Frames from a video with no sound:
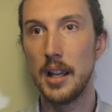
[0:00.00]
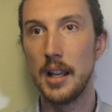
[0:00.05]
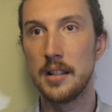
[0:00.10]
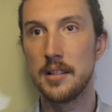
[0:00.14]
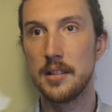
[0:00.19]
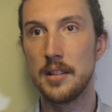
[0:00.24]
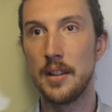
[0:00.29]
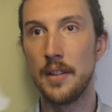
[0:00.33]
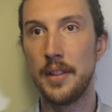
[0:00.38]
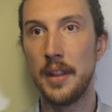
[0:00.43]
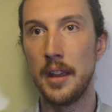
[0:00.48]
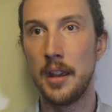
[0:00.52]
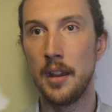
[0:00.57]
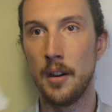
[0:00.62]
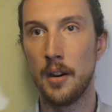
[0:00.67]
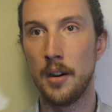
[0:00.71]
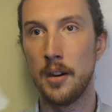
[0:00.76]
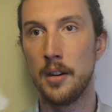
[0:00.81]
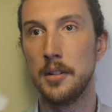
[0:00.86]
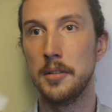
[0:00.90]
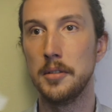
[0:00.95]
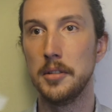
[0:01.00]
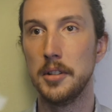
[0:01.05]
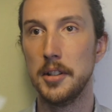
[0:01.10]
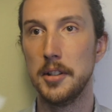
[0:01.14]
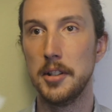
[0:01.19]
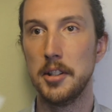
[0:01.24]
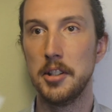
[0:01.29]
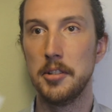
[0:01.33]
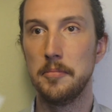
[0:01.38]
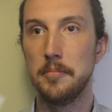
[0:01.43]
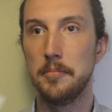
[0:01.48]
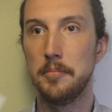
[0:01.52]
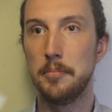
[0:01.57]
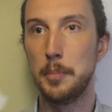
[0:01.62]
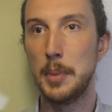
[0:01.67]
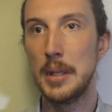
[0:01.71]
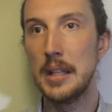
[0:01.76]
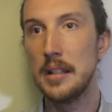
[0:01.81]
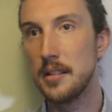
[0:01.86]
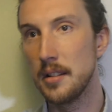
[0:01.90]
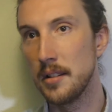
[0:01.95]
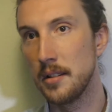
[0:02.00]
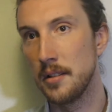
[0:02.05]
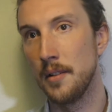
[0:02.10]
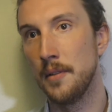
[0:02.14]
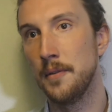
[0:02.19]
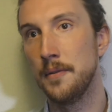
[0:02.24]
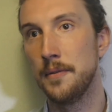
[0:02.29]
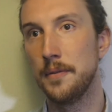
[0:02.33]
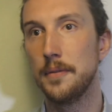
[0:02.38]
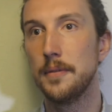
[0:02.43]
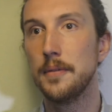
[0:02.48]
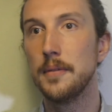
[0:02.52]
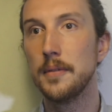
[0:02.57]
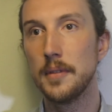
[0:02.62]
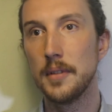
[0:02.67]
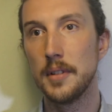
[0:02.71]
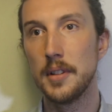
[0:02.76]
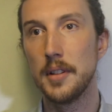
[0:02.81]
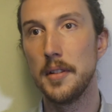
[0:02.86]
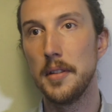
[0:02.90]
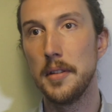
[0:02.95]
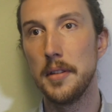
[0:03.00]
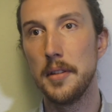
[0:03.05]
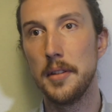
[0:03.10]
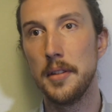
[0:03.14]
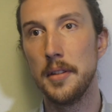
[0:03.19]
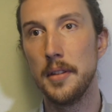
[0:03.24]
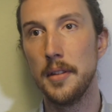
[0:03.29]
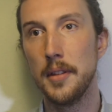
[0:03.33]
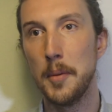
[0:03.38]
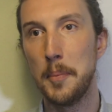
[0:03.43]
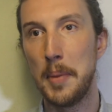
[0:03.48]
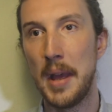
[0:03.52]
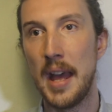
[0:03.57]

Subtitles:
It's that they are pieces of the